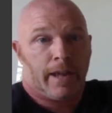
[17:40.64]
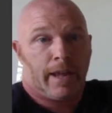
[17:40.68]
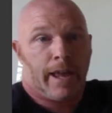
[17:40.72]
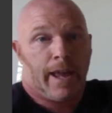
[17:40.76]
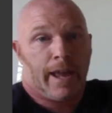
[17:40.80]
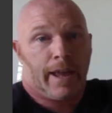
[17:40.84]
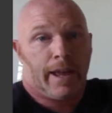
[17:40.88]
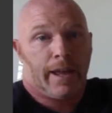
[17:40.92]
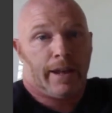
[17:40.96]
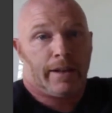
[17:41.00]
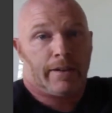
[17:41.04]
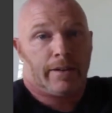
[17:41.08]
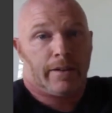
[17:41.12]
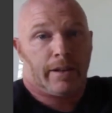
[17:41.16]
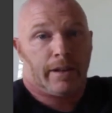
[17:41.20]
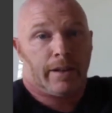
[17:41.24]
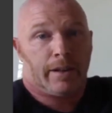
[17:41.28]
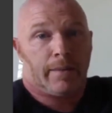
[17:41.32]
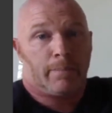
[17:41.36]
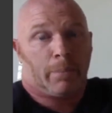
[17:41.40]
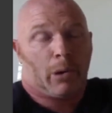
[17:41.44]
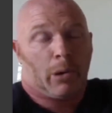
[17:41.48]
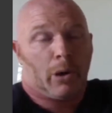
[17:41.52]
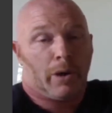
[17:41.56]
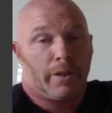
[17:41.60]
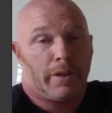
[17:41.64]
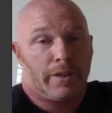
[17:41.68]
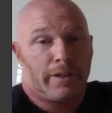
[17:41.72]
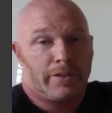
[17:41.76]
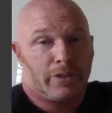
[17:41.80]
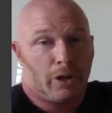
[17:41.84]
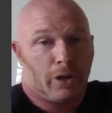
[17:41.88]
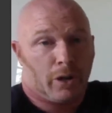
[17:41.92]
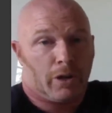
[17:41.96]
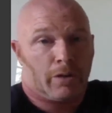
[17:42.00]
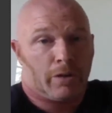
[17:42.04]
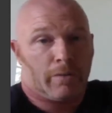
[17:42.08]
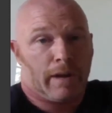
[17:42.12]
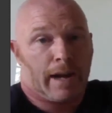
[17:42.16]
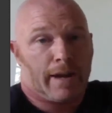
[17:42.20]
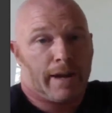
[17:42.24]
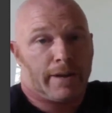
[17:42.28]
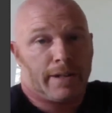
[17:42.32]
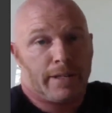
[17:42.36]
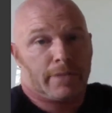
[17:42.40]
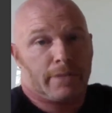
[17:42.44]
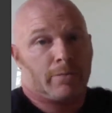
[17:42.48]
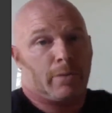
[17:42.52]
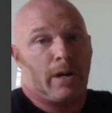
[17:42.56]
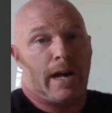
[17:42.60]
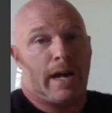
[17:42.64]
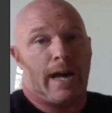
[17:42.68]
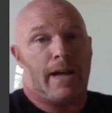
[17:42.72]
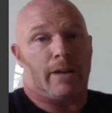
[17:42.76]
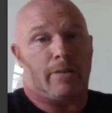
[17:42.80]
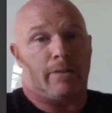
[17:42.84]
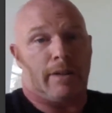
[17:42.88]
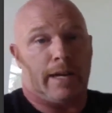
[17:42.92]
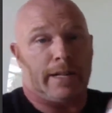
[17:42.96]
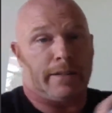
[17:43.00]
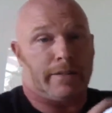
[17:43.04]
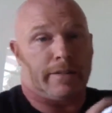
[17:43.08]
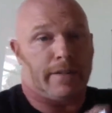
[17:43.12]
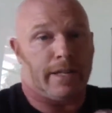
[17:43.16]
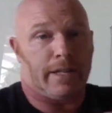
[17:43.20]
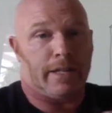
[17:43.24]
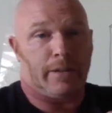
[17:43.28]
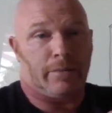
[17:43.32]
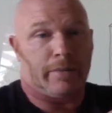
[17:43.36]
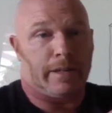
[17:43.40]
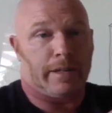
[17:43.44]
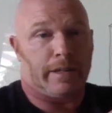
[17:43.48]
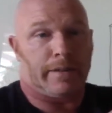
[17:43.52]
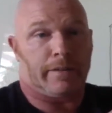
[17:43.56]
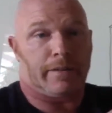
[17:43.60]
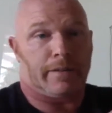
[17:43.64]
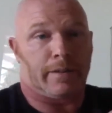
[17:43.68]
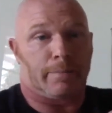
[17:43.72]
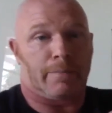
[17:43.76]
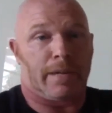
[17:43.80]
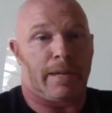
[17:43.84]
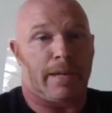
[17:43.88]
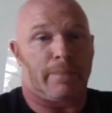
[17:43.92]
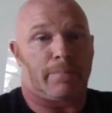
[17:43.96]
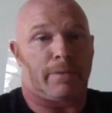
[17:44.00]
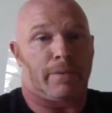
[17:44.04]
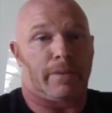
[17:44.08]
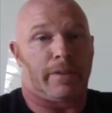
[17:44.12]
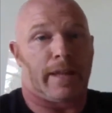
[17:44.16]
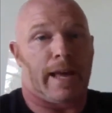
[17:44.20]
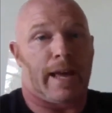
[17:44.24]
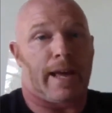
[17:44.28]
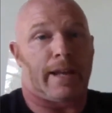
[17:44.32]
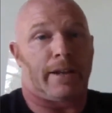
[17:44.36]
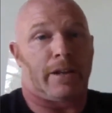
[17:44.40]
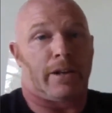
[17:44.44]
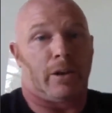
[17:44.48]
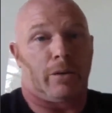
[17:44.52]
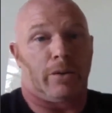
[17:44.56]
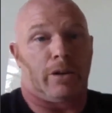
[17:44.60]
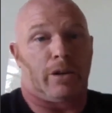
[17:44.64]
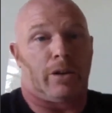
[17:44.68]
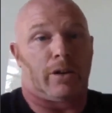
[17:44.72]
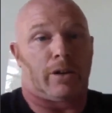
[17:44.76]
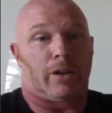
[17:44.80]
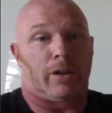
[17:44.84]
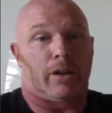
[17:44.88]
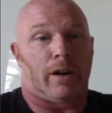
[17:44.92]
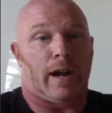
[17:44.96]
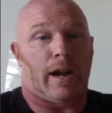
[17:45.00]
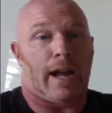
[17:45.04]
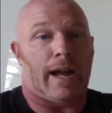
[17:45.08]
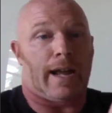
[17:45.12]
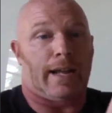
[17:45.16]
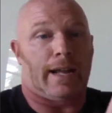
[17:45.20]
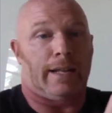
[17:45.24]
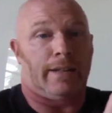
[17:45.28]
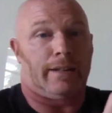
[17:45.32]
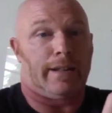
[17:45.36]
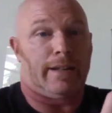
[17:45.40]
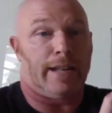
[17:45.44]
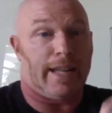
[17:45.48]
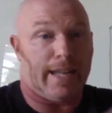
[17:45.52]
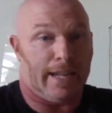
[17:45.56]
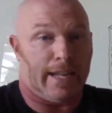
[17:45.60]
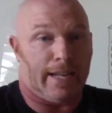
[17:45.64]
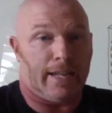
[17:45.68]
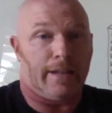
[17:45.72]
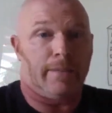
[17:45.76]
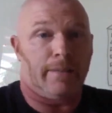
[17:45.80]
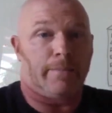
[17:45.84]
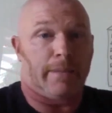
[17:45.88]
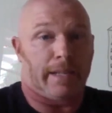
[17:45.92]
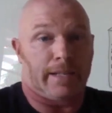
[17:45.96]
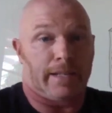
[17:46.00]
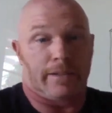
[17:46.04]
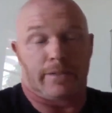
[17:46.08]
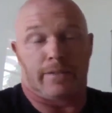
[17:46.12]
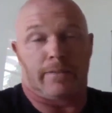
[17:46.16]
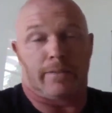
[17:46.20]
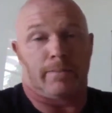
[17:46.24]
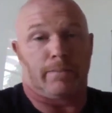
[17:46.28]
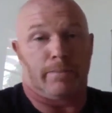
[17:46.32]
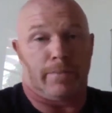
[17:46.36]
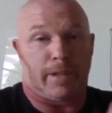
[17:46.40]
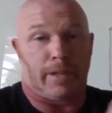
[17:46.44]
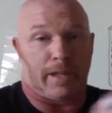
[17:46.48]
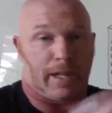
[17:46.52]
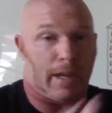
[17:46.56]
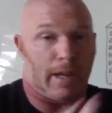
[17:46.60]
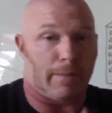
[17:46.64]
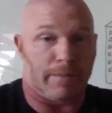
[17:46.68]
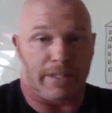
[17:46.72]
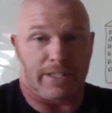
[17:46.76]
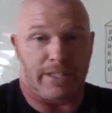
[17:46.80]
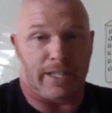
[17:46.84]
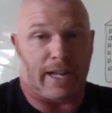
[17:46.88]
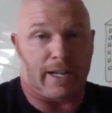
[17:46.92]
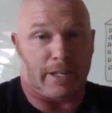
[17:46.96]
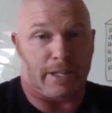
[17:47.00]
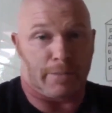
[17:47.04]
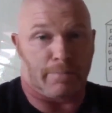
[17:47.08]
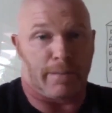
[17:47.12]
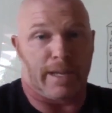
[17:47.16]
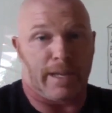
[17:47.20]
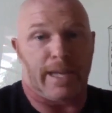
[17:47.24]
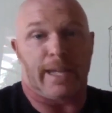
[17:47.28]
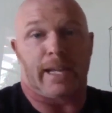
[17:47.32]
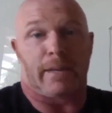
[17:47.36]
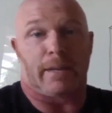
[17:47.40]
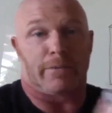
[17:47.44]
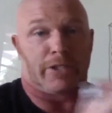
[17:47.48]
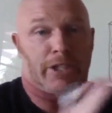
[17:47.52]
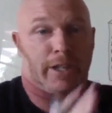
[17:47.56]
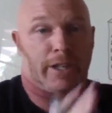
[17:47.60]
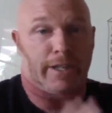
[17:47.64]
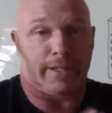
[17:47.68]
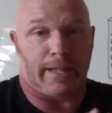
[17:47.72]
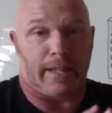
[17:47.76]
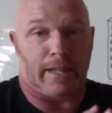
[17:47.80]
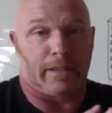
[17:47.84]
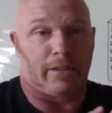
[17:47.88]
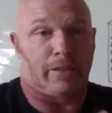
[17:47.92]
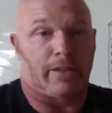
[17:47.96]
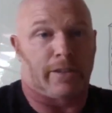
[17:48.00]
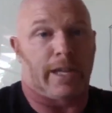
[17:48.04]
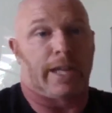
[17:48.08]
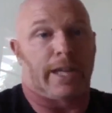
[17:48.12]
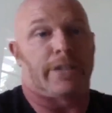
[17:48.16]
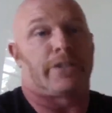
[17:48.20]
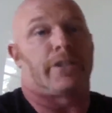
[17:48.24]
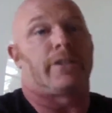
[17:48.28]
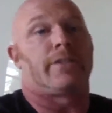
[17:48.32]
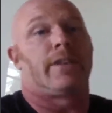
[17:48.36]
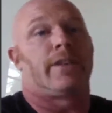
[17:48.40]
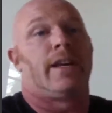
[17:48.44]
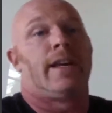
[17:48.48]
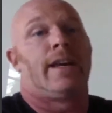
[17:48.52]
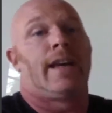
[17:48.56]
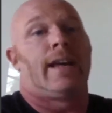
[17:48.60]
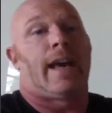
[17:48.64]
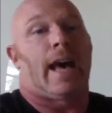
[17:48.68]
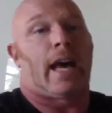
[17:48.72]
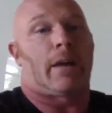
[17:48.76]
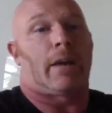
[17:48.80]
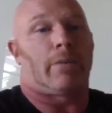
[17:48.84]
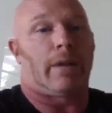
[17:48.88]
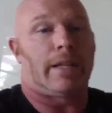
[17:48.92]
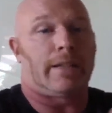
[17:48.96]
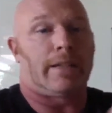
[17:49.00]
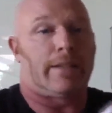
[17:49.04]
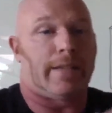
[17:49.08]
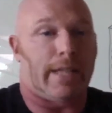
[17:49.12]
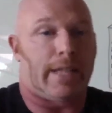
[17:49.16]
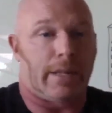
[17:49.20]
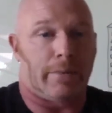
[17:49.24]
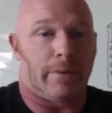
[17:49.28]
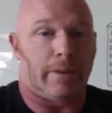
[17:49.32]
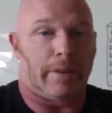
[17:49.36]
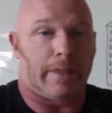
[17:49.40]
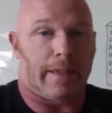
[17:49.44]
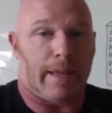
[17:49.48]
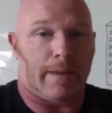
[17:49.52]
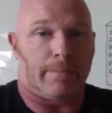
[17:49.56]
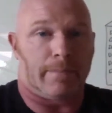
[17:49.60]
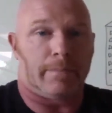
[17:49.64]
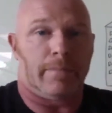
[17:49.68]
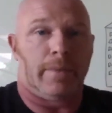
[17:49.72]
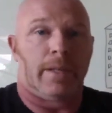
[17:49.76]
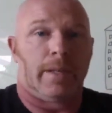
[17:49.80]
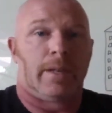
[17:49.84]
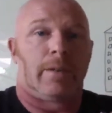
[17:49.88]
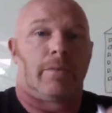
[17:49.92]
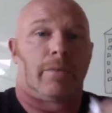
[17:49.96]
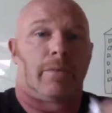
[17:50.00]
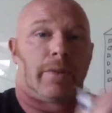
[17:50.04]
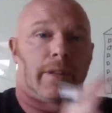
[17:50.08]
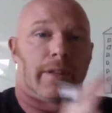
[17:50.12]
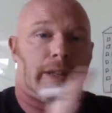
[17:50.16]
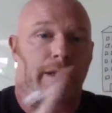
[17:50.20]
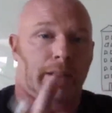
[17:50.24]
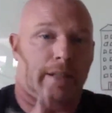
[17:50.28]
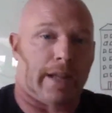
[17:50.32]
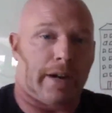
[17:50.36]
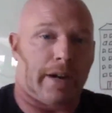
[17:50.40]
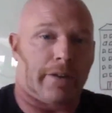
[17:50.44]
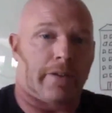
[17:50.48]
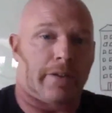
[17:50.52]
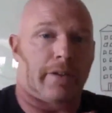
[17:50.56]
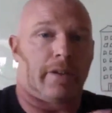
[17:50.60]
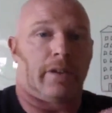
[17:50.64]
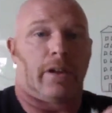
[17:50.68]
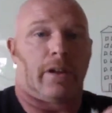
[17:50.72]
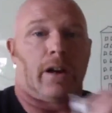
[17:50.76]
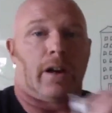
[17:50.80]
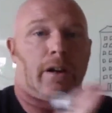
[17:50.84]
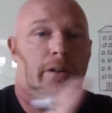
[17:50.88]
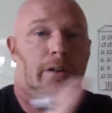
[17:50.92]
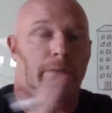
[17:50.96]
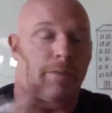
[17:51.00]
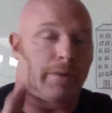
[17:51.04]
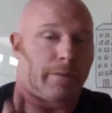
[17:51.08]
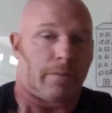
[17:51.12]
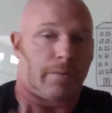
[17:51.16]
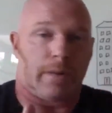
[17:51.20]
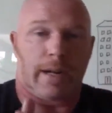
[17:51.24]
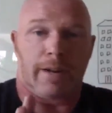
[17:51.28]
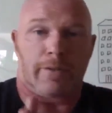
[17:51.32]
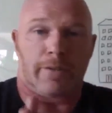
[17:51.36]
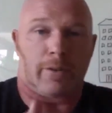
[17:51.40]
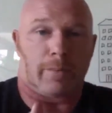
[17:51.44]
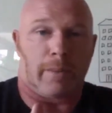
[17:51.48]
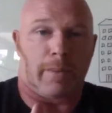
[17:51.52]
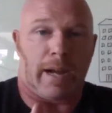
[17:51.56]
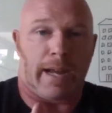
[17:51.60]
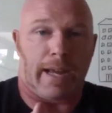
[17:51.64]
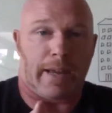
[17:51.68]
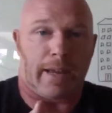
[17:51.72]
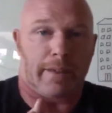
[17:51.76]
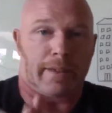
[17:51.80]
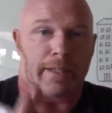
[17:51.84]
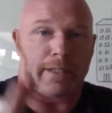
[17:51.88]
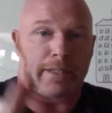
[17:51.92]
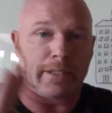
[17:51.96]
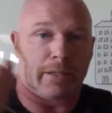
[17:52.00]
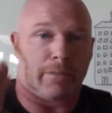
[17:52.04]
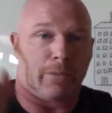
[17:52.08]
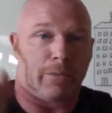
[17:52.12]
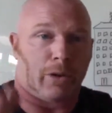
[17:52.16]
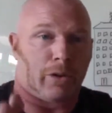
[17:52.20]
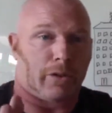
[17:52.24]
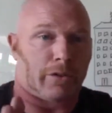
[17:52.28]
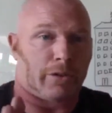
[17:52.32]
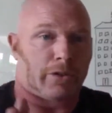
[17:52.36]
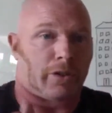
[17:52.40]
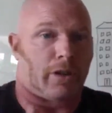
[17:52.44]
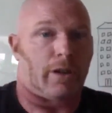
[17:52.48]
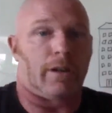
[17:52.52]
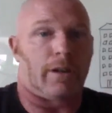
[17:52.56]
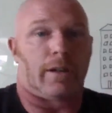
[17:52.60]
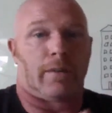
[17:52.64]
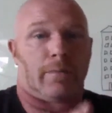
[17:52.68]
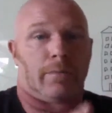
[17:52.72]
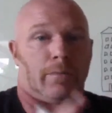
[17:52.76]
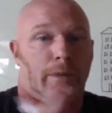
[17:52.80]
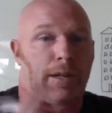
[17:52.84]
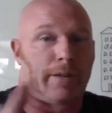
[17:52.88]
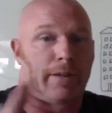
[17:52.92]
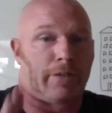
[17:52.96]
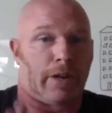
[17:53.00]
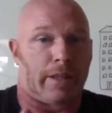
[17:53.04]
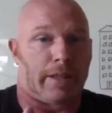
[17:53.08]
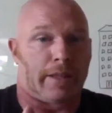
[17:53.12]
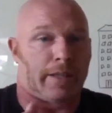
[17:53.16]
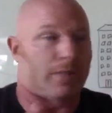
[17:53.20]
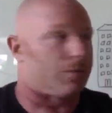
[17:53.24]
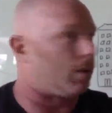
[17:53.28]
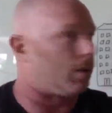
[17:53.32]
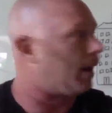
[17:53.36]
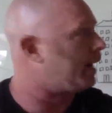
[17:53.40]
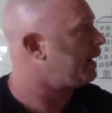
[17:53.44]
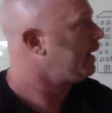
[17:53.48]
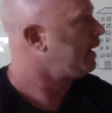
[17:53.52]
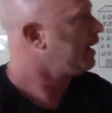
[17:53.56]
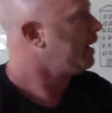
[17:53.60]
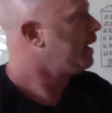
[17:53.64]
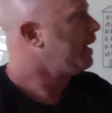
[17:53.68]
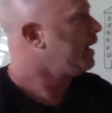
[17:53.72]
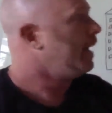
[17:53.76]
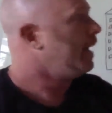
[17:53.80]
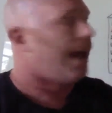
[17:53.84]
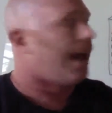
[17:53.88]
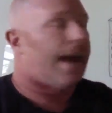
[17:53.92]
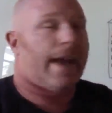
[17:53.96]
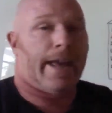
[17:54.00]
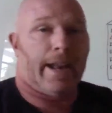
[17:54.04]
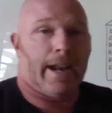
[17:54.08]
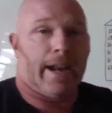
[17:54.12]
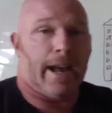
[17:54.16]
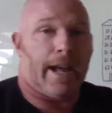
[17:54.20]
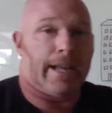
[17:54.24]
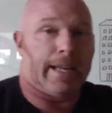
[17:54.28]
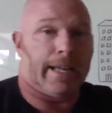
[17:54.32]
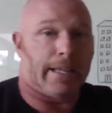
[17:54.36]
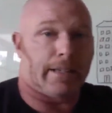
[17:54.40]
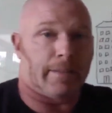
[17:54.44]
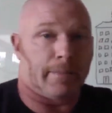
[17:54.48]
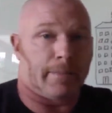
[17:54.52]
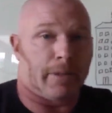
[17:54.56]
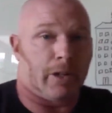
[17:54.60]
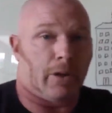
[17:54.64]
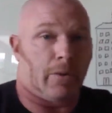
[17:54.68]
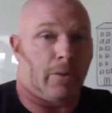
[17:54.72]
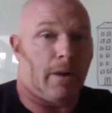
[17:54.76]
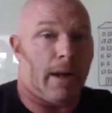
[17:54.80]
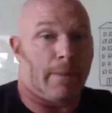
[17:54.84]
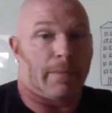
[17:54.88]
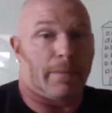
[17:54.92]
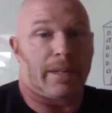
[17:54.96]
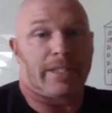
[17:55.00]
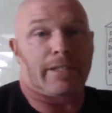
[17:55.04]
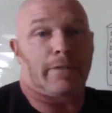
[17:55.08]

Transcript: And part of the turnaround is, well, how do I deal with the people that no longer I need because the company's not as big, I'm shutting down locations. How do I deal with them within the letter of the law and with whatever my ethics and morals are and whatever I think's right? And I get them to go away.